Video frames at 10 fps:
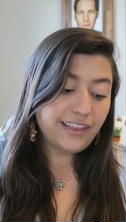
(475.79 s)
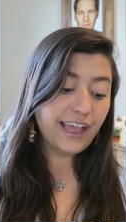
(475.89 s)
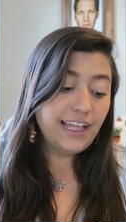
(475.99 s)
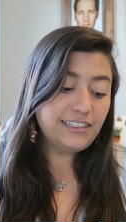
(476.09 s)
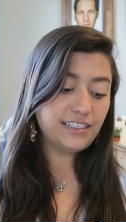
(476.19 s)

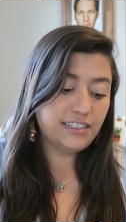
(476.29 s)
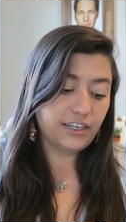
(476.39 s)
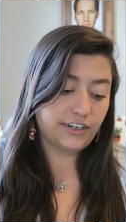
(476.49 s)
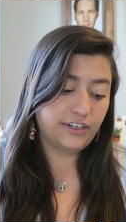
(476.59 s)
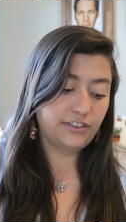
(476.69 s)
Etsy
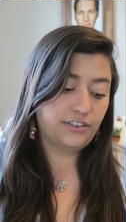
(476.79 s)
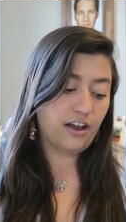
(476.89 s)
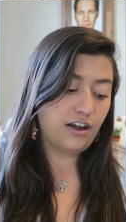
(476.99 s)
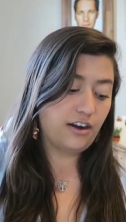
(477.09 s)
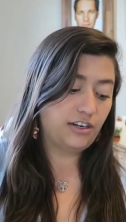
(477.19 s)
stickers
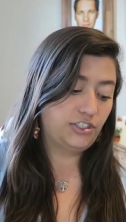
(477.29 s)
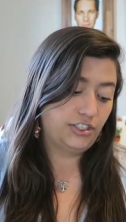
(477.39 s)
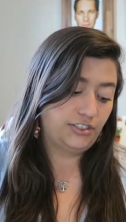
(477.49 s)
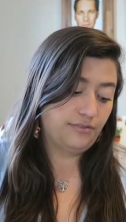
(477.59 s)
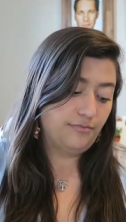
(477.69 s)
are
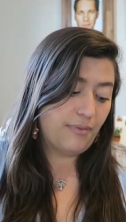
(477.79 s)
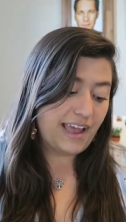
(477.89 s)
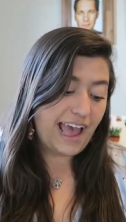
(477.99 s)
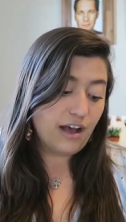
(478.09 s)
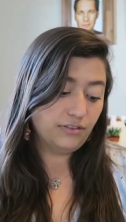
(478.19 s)
just
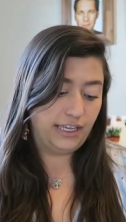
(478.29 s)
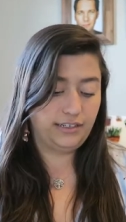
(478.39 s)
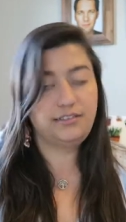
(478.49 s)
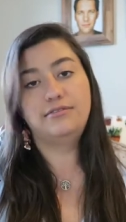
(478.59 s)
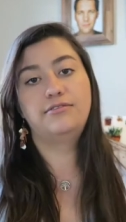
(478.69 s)
my
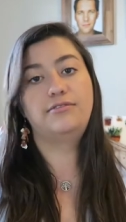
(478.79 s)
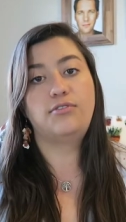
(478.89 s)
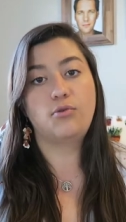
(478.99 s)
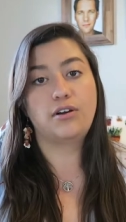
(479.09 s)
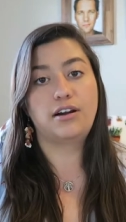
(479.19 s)
outlet
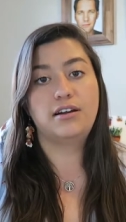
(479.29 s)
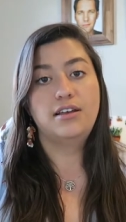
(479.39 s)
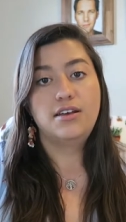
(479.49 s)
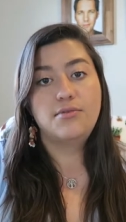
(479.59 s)
for